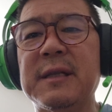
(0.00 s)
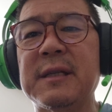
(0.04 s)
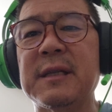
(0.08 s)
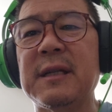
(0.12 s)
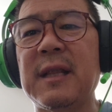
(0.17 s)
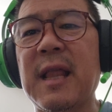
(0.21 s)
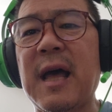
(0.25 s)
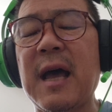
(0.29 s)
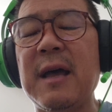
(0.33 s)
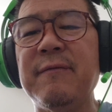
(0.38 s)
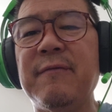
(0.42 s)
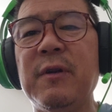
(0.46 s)
it's a
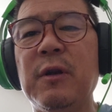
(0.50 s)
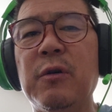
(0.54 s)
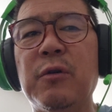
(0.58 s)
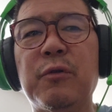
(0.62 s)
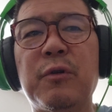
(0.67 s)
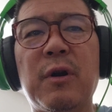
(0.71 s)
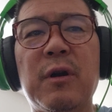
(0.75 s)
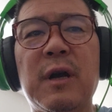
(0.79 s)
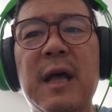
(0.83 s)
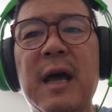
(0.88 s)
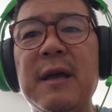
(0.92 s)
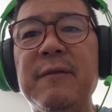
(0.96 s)
live
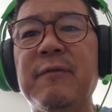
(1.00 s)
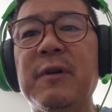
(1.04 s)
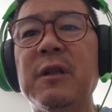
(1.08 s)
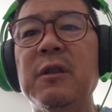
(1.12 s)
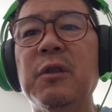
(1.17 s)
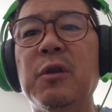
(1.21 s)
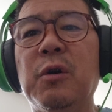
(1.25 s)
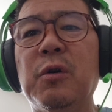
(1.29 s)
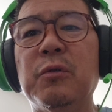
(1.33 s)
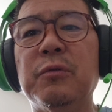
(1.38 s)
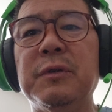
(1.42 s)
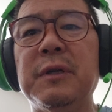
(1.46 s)
load or live
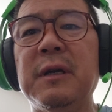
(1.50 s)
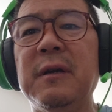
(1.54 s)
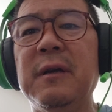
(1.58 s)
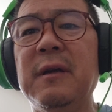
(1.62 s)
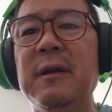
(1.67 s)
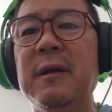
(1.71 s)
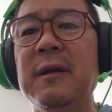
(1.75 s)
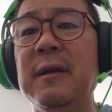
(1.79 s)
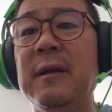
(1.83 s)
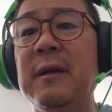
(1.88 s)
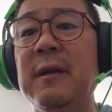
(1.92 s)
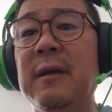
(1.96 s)
unload,
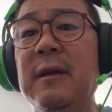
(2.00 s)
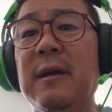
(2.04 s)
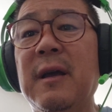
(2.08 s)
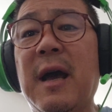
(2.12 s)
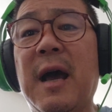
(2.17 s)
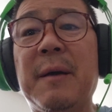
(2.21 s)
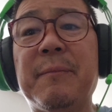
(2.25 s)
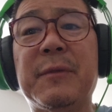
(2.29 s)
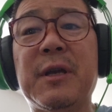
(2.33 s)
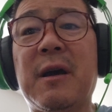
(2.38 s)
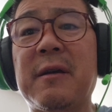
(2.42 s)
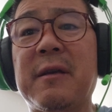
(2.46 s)

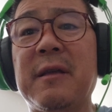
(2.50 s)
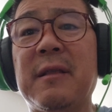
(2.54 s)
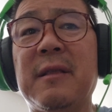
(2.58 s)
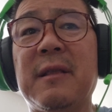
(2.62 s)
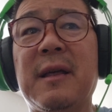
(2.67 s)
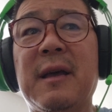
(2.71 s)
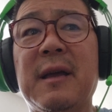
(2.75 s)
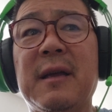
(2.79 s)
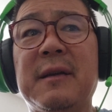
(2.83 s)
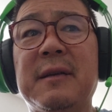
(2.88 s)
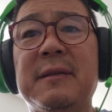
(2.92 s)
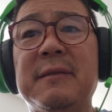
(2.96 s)
I'm talking
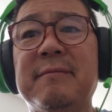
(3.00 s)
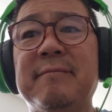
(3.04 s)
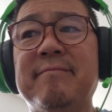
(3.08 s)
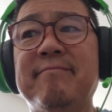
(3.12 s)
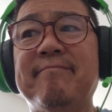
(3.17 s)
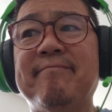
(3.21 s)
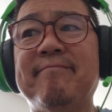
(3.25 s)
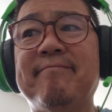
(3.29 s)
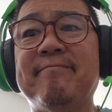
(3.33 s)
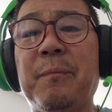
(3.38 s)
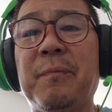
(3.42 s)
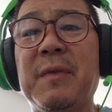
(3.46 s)
like
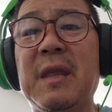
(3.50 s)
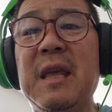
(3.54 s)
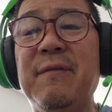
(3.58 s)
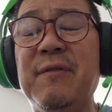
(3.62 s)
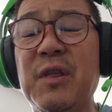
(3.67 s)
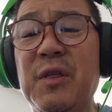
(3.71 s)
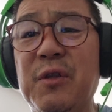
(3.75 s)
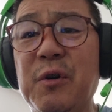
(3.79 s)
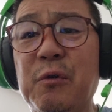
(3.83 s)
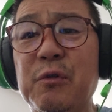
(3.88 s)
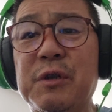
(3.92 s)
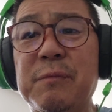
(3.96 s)

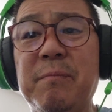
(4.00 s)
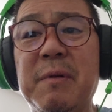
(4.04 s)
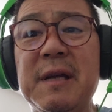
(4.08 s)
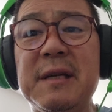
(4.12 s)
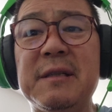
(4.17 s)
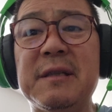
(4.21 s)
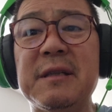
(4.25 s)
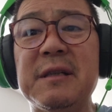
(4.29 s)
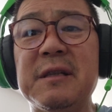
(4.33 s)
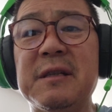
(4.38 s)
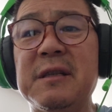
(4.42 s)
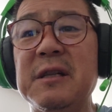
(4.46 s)
even those
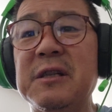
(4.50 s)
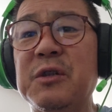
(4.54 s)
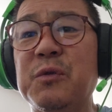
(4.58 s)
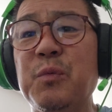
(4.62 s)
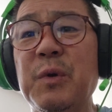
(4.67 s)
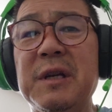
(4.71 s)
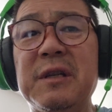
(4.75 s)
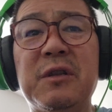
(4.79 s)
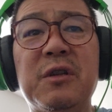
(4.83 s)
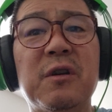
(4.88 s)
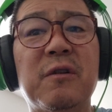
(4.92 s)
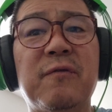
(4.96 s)
places this
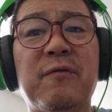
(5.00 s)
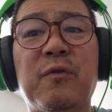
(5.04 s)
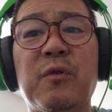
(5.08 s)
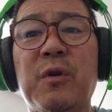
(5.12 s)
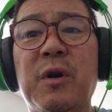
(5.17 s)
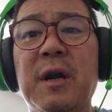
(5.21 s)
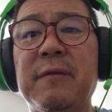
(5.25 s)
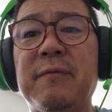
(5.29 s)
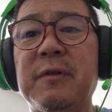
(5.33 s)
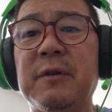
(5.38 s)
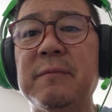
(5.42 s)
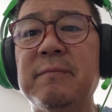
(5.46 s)
week took
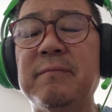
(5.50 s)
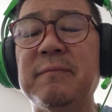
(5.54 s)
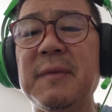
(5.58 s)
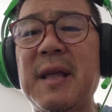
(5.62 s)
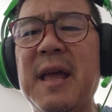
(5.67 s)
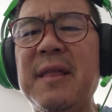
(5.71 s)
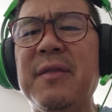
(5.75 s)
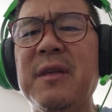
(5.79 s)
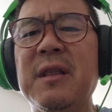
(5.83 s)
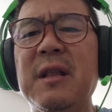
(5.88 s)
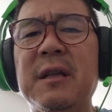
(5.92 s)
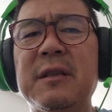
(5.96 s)
forever.
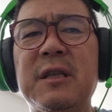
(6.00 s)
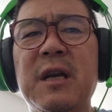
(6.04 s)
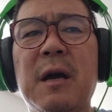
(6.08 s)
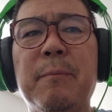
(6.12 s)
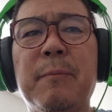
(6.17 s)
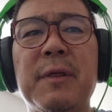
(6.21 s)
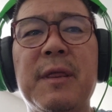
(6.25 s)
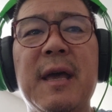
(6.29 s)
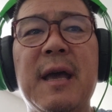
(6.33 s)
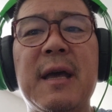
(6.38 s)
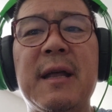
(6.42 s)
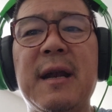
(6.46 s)
And then on
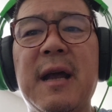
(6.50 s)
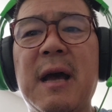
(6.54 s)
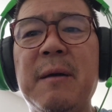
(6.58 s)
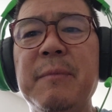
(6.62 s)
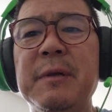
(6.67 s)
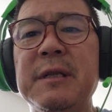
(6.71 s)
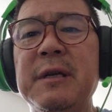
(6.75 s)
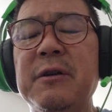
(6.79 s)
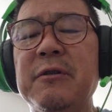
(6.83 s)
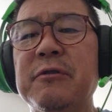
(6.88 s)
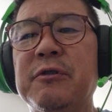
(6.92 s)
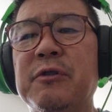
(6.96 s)
top of that, I'm
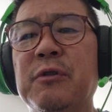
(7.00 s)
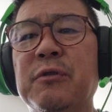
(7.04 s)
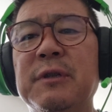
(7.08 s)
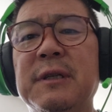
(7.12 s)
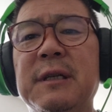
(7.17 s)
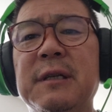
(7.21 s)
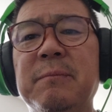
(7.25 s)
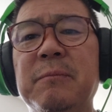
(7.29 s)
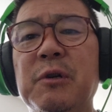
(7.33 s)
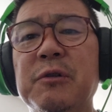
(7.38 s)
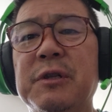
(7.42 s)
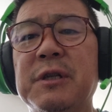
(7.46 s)
in
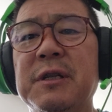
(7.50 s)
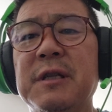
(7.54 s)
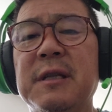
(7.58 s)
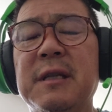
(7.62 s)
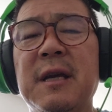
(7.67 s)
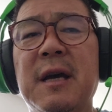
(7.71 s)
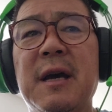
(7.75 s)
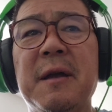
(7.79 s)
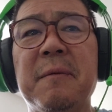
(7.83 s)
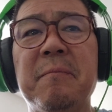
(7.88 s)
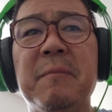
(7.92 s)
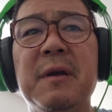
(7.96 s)
Arizona most of the
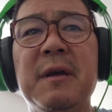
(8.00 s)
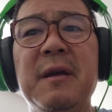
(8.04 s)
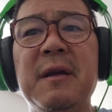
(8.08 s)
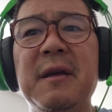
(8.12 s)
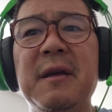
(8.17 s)
time,